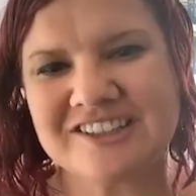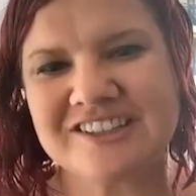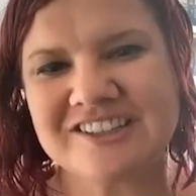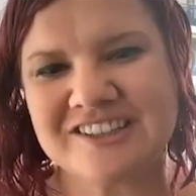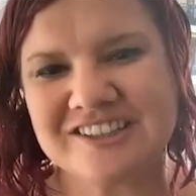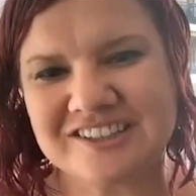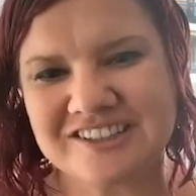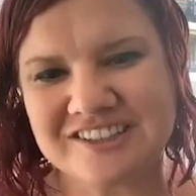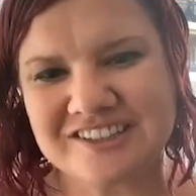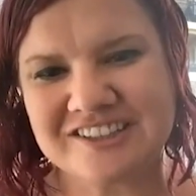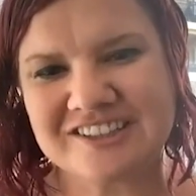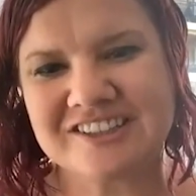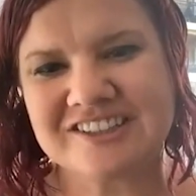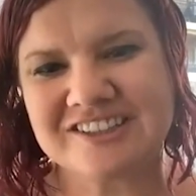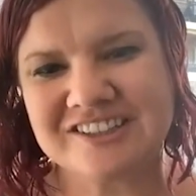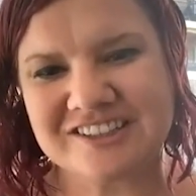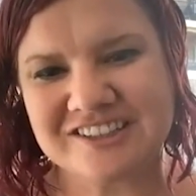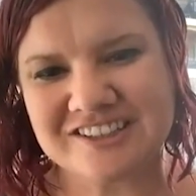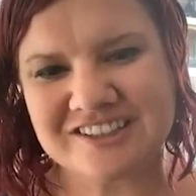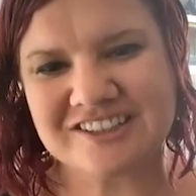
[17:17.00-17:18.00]

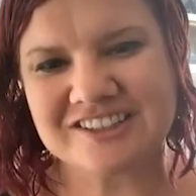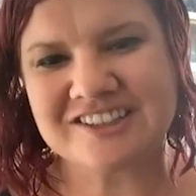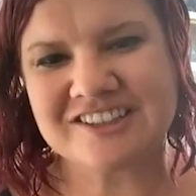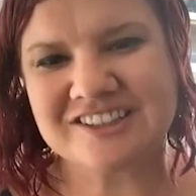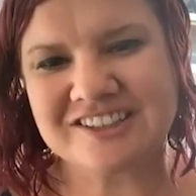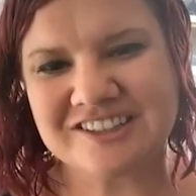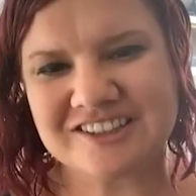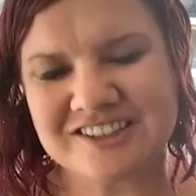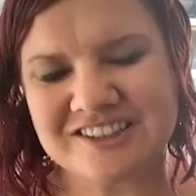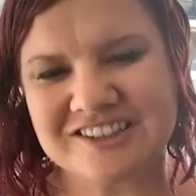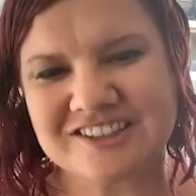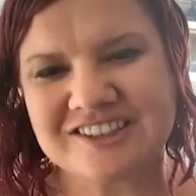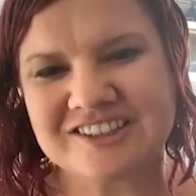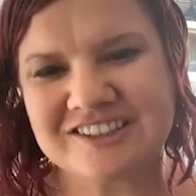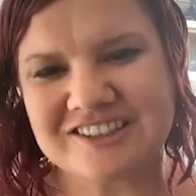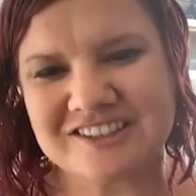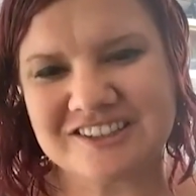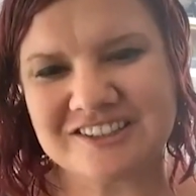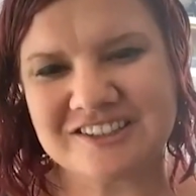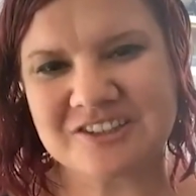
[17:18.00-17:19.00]

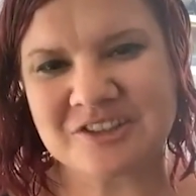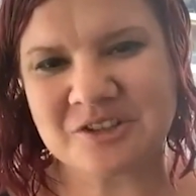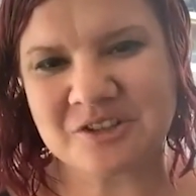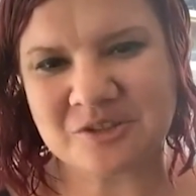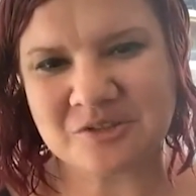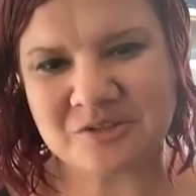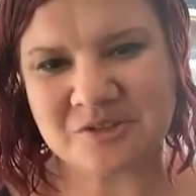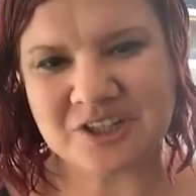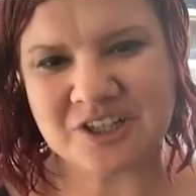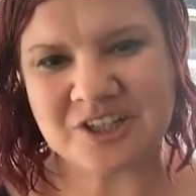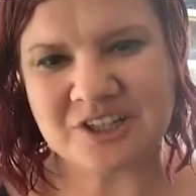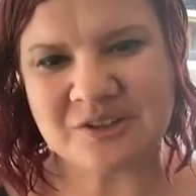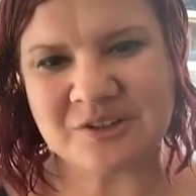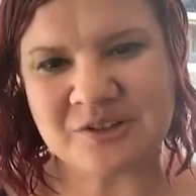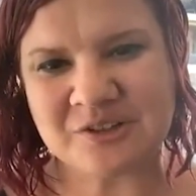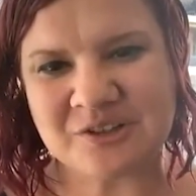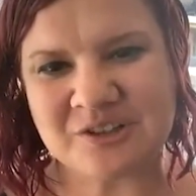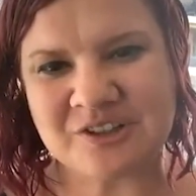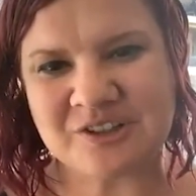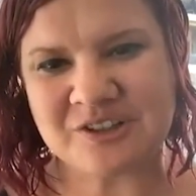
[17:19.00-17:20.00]

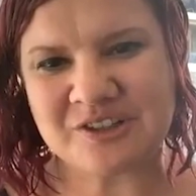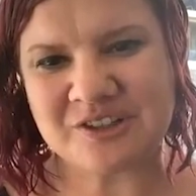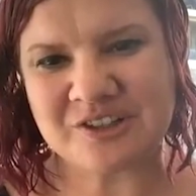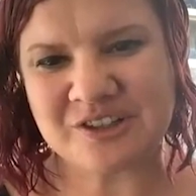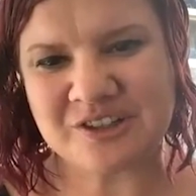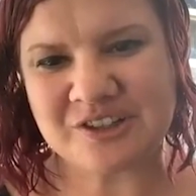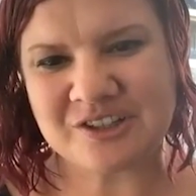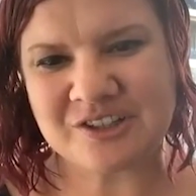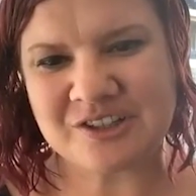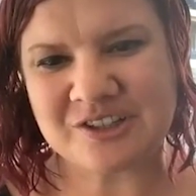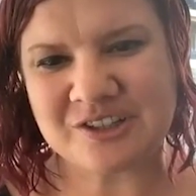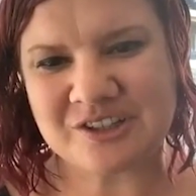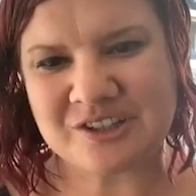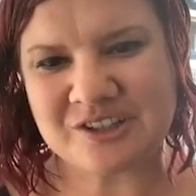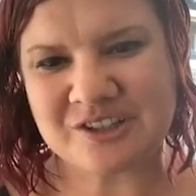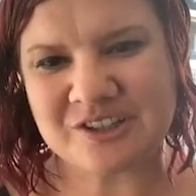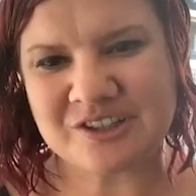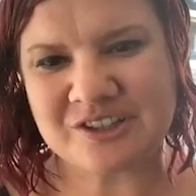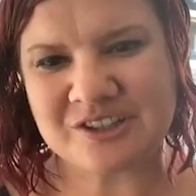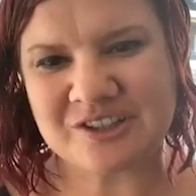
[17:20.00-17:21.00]

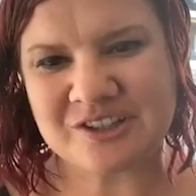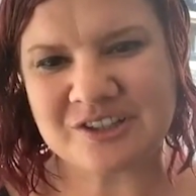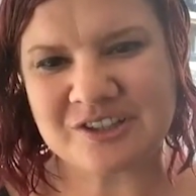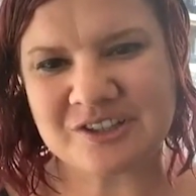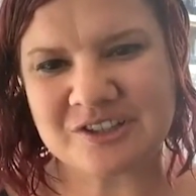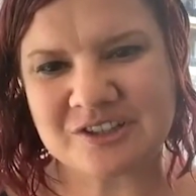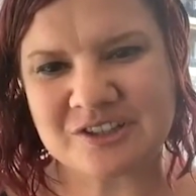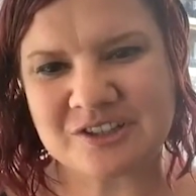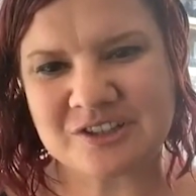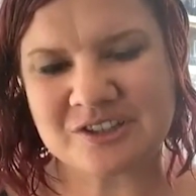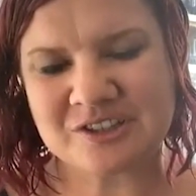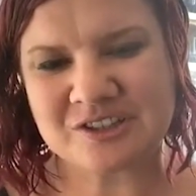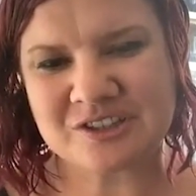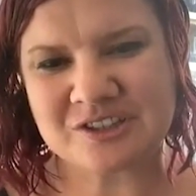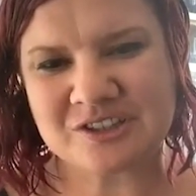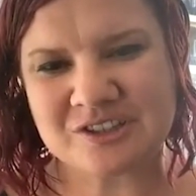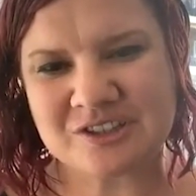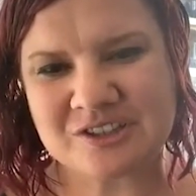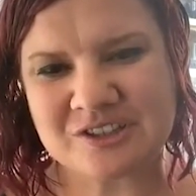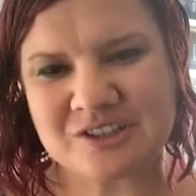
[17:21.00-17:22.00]

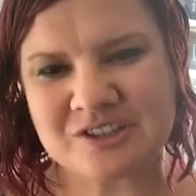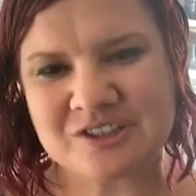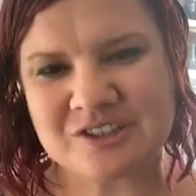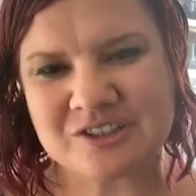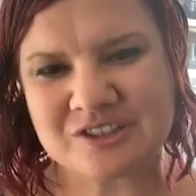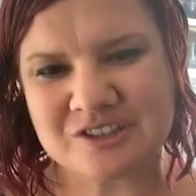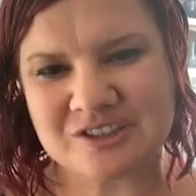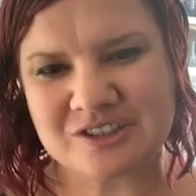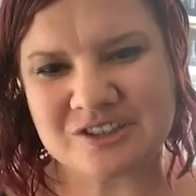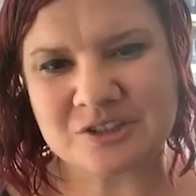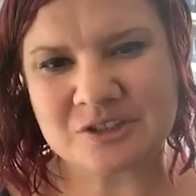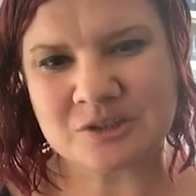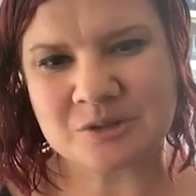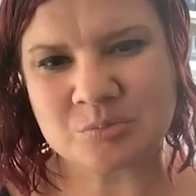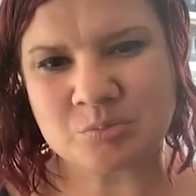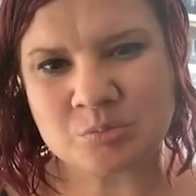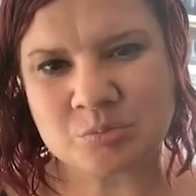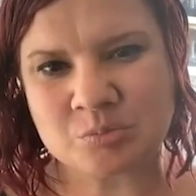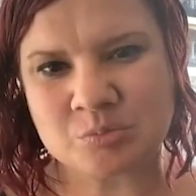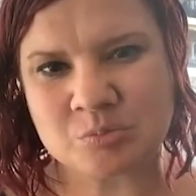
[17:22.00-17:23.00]

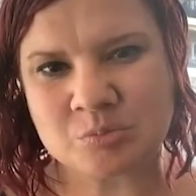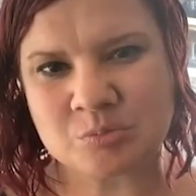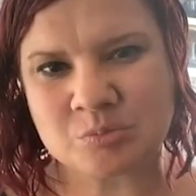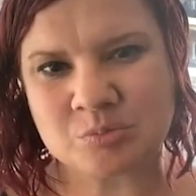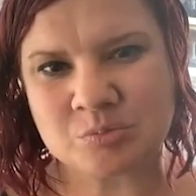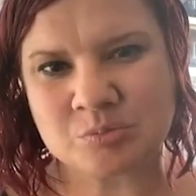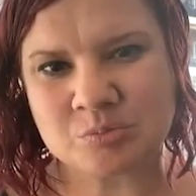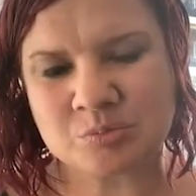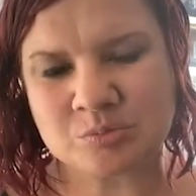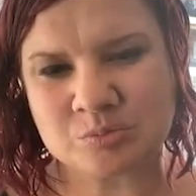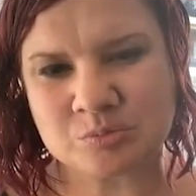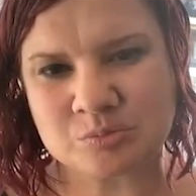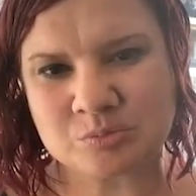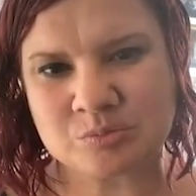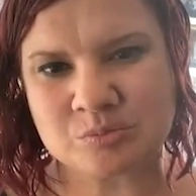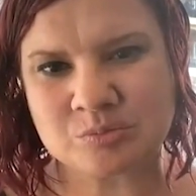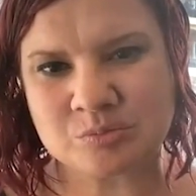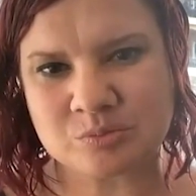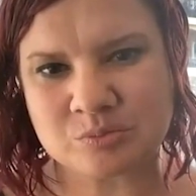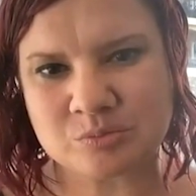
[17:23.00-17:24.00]

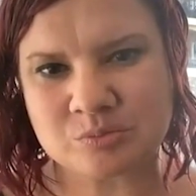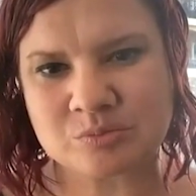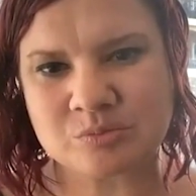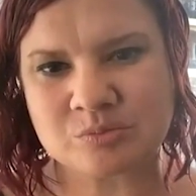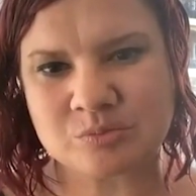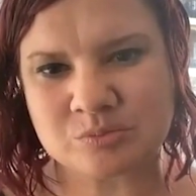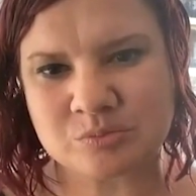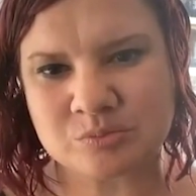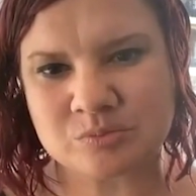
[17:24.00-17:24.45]
No words are spoken by the person on screen.